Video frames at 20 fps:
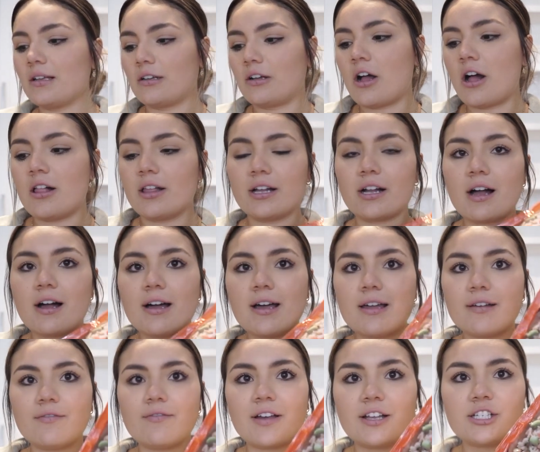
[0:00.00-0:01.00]
Colin
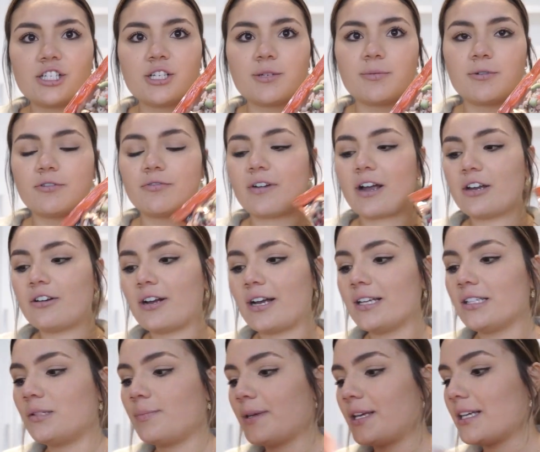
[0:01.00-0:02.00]
got vegetable fried
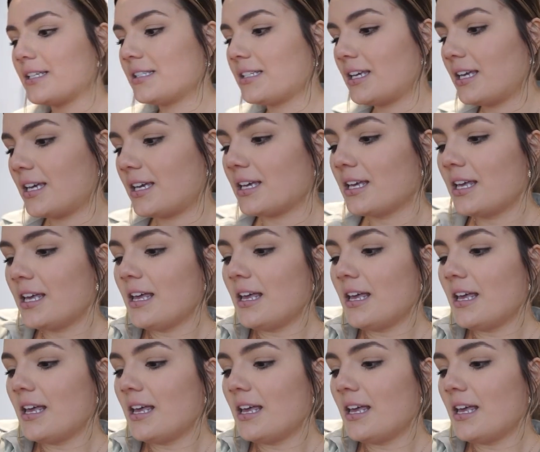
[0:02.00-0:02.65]
rice because he